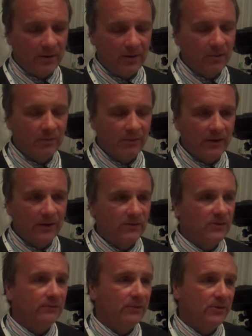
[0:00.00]
you know, a
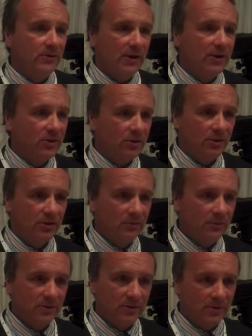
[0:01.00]
civilization
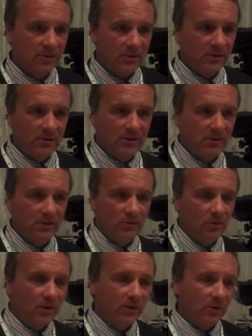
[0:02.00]
that was
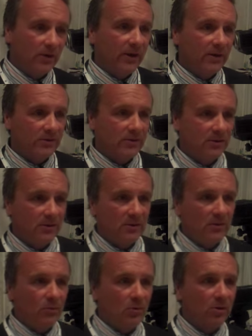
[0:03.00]
one of the greatest
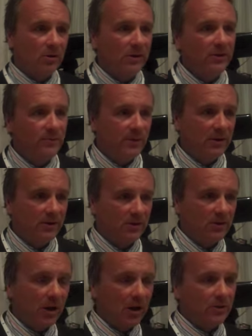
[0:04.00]
in the world is being
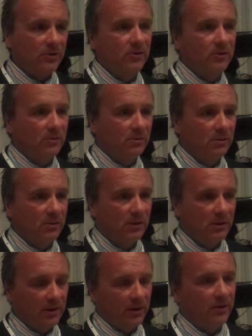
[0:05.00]
talked to
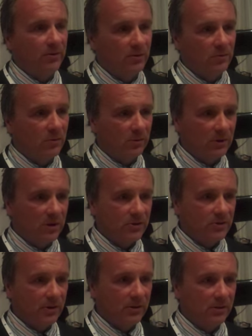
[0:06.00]
like a third world
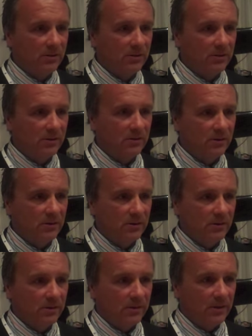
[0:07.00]
country.
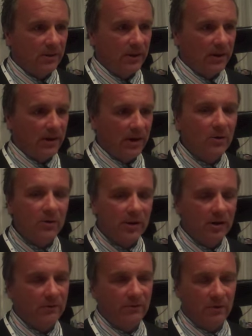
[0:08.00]
And I don't
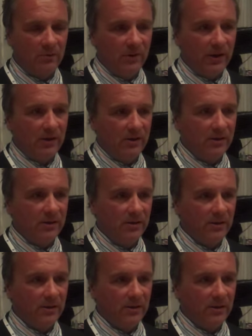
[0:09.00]
care if an Iranian